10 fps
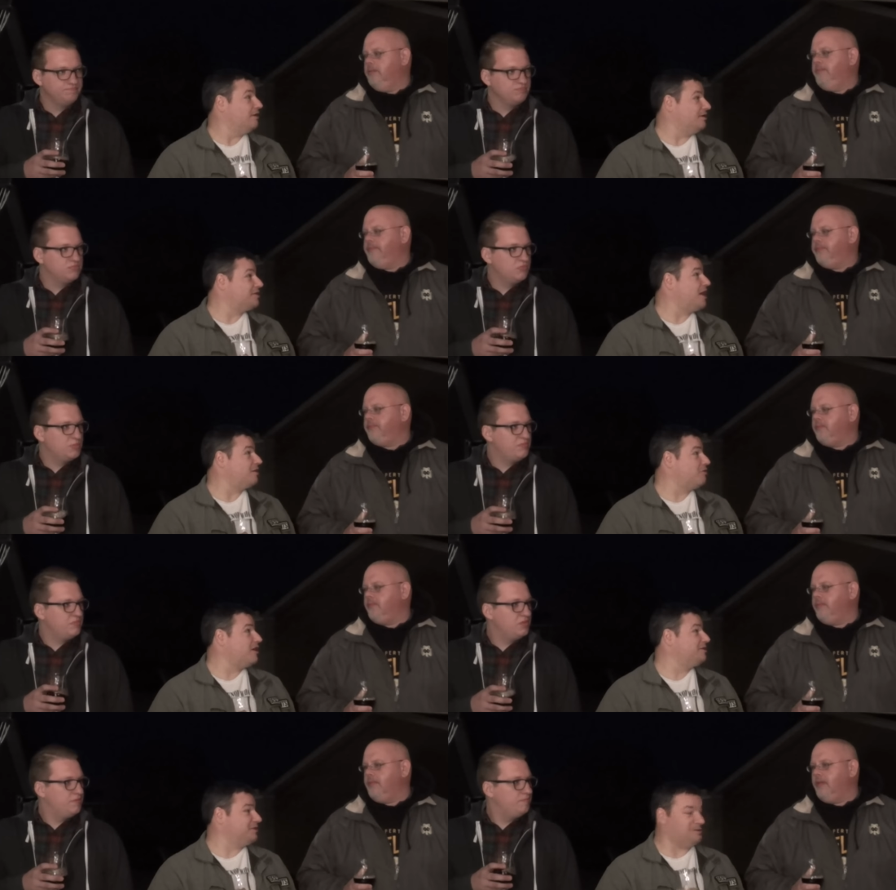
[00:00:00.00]
Speaker 1: That's kind of
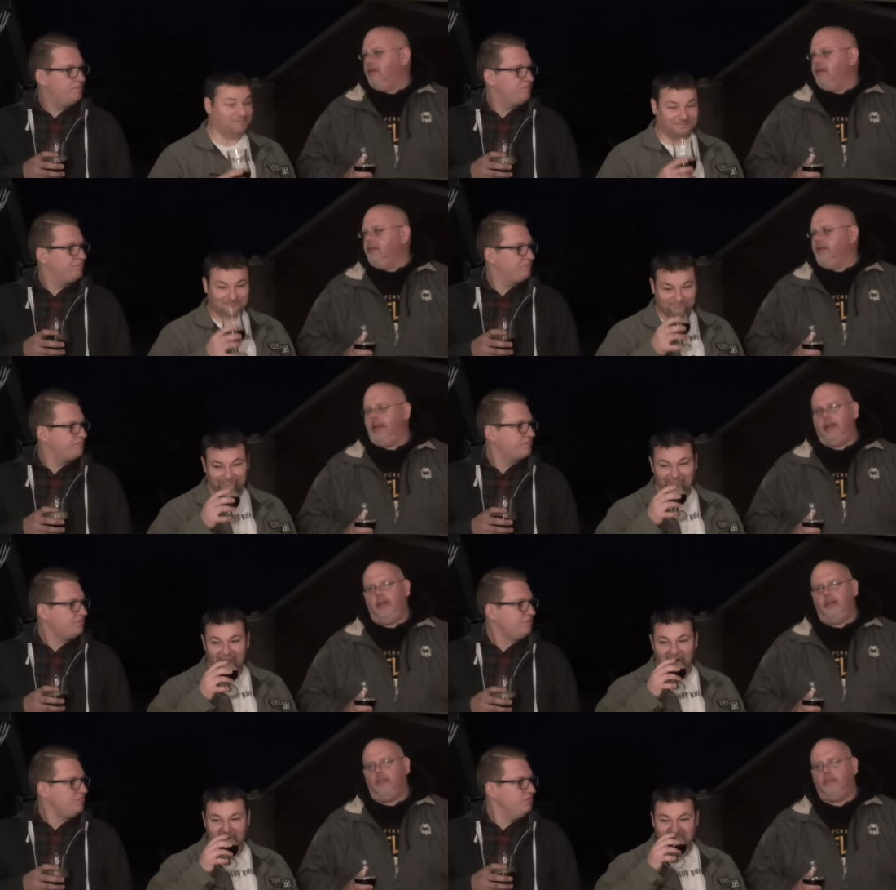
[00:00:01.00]
crazy. Yeah, it
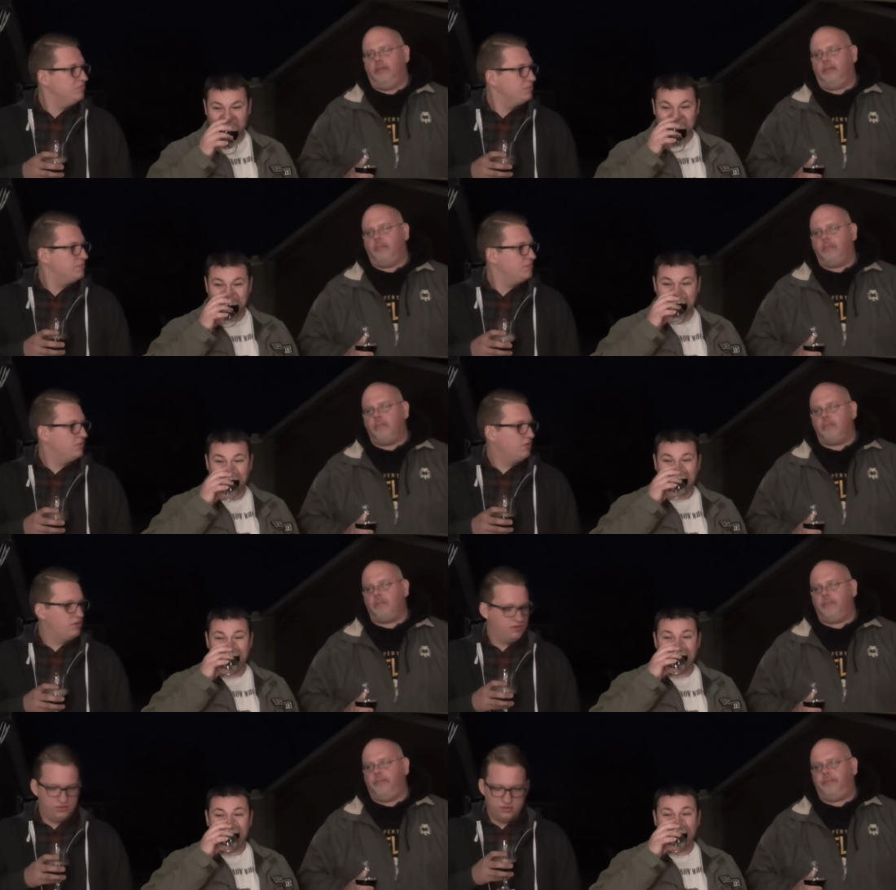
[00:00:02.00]
is.
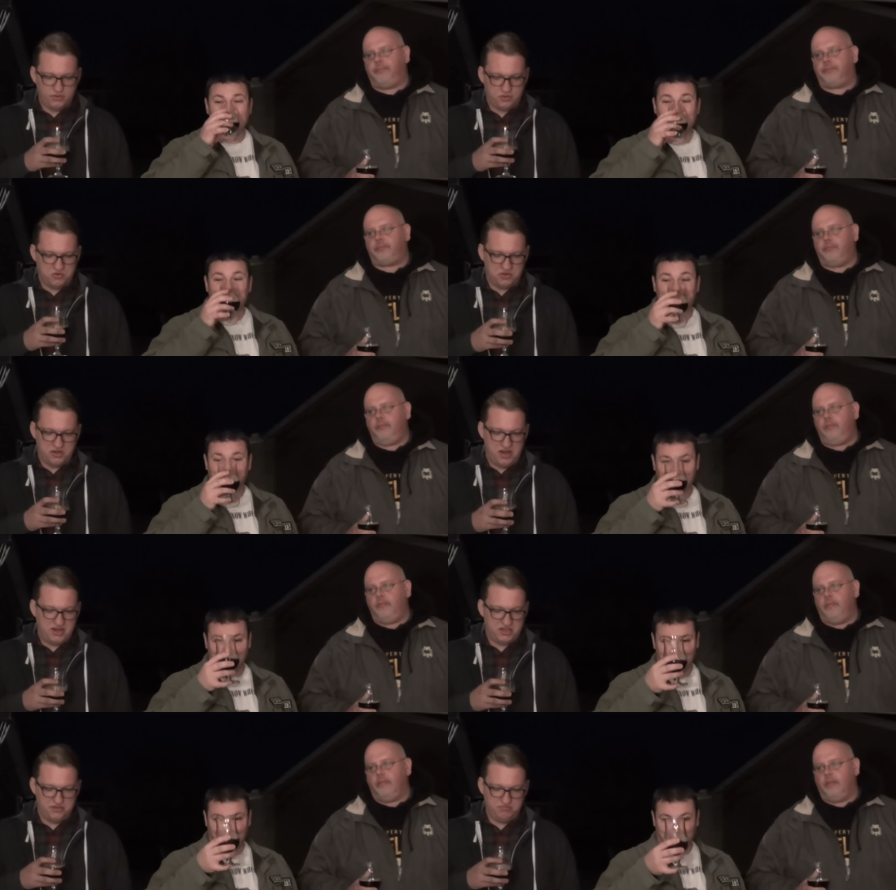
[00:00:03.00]
You don't get
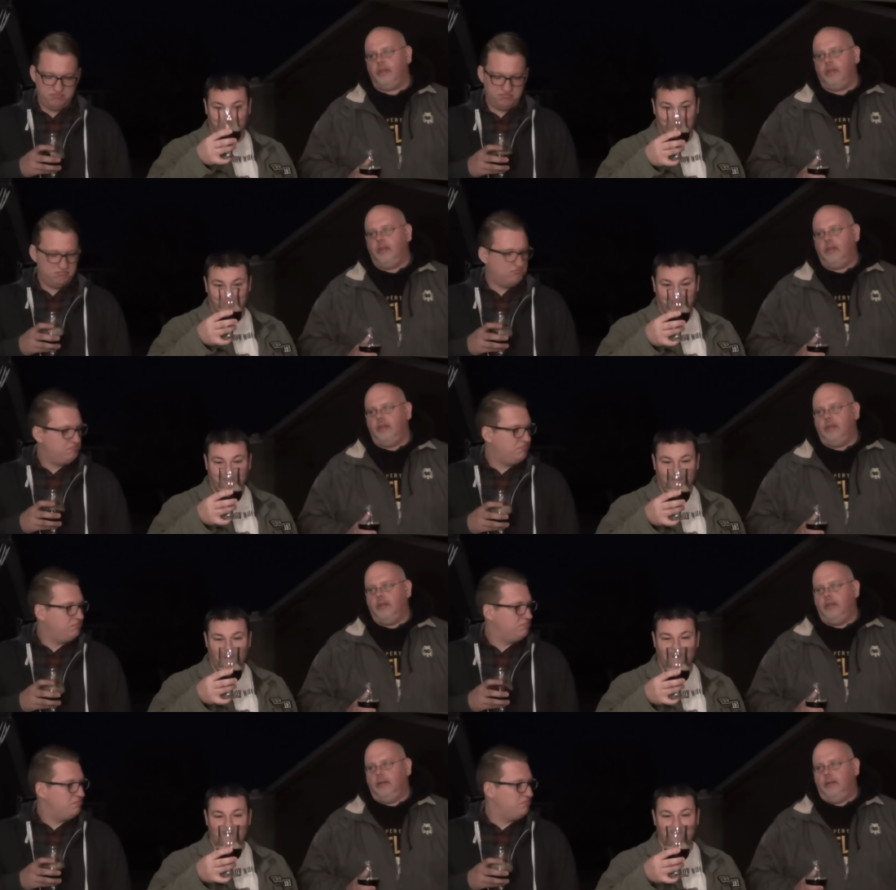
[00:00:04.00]
any,
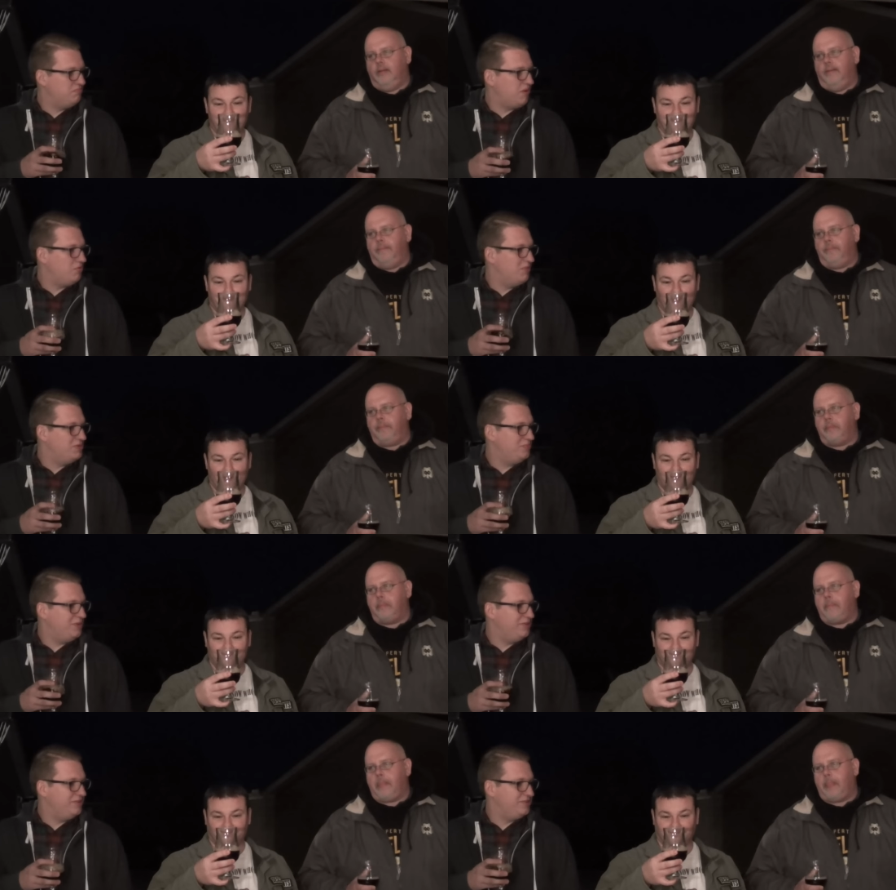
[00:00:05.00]
Speaker 2: or much
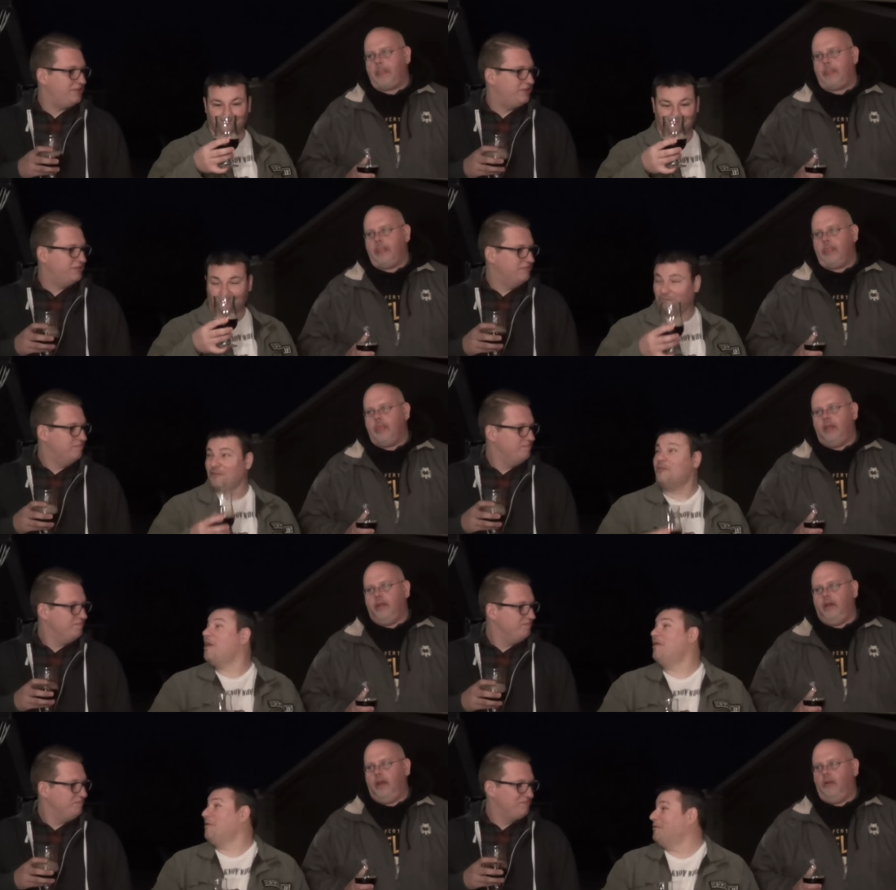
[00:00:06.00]
bitterness at all.
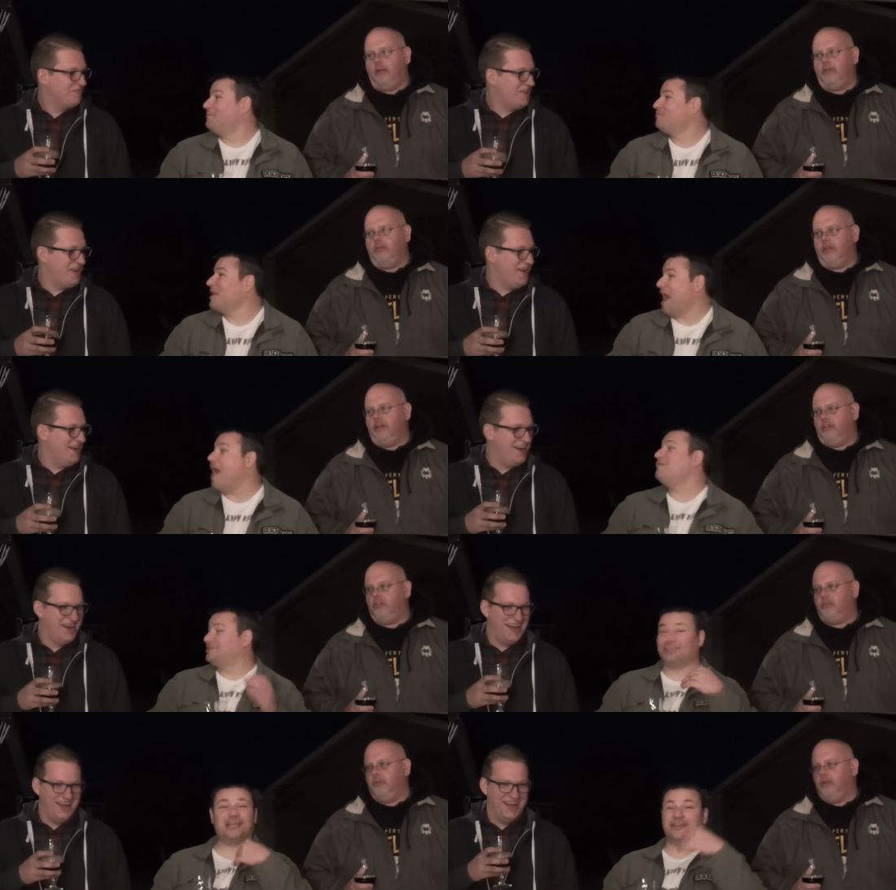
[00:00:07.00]
Speaker 1: No, no. Very, I
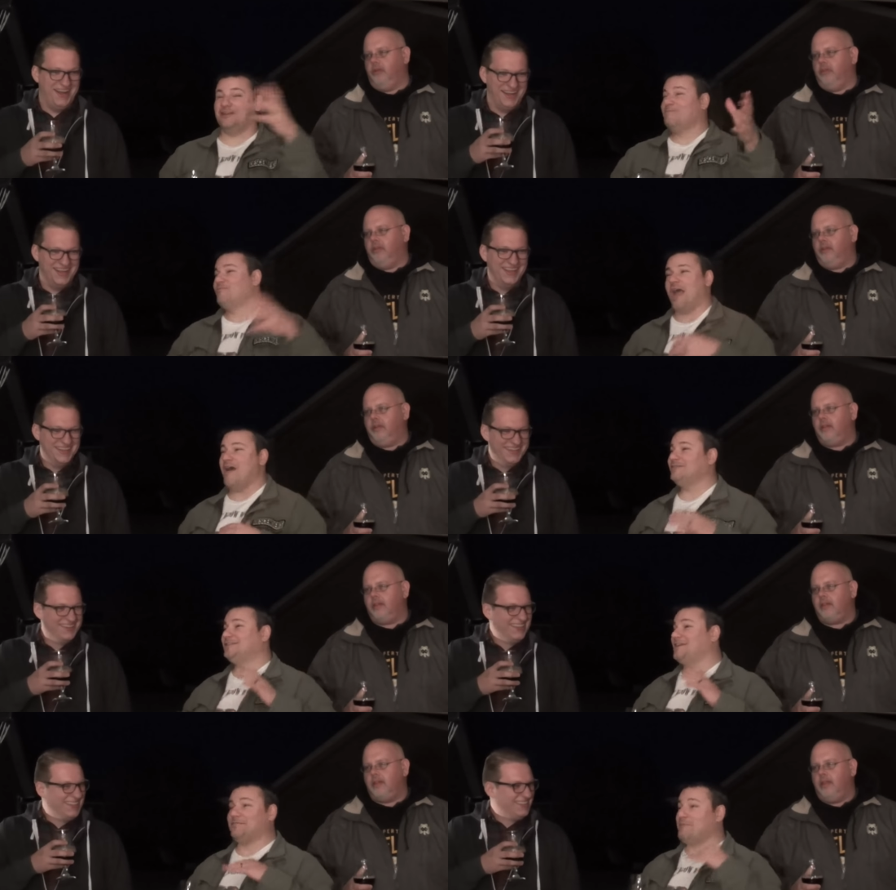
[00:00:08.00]
was thinking, I was
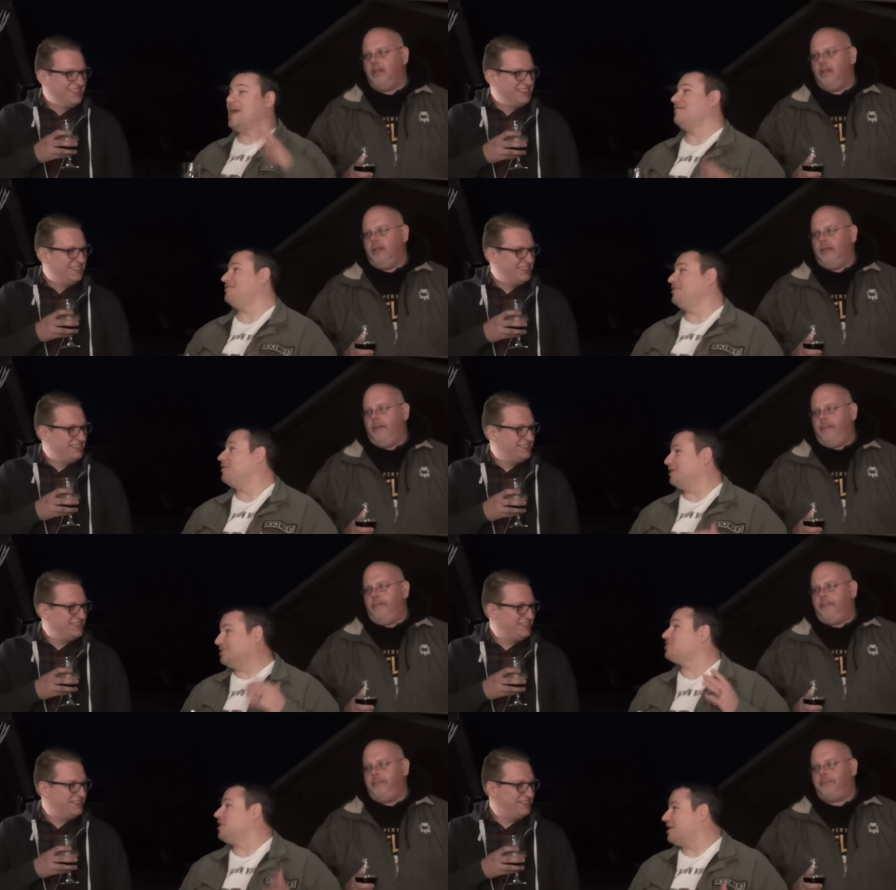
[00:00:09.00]
thinking, man, you know,
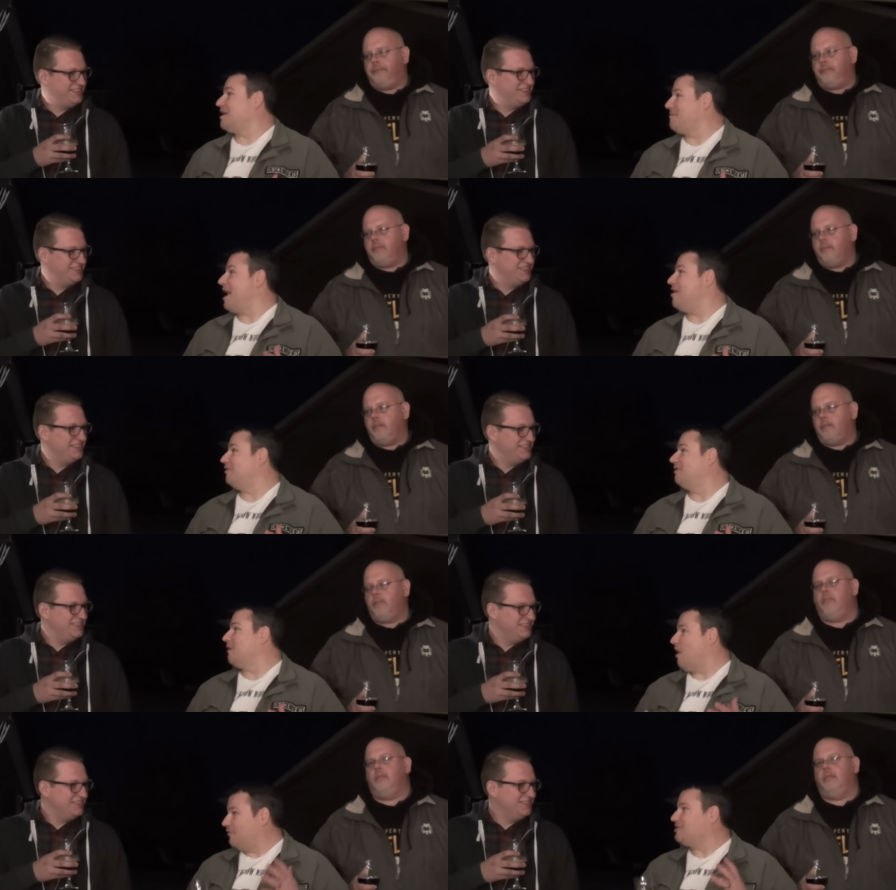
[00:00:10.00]
it's gonna come out
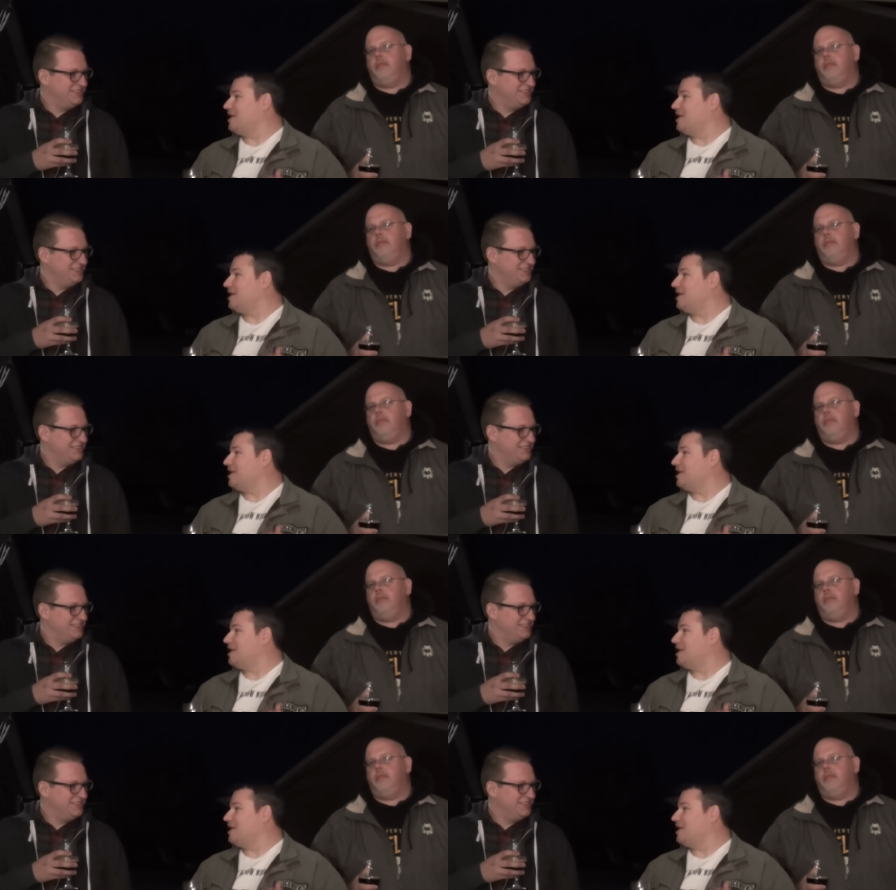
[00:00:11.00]
on the